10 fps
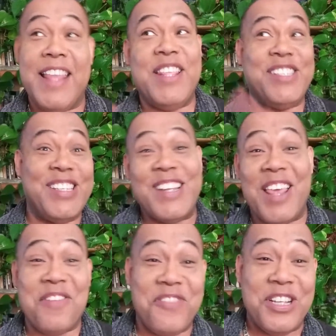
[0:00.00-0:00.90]
and this is
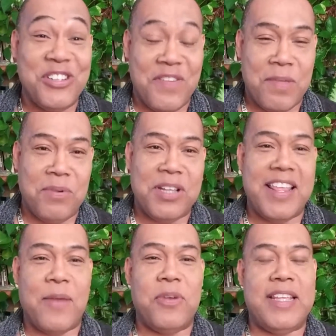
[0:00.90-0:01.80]
another feature of the book
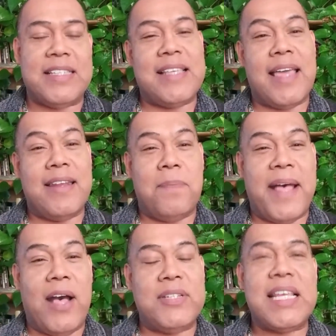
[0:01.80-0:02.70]
that I'm really excited
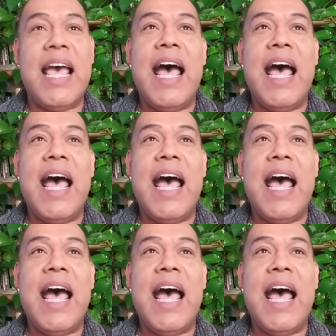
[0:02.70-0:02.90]
about.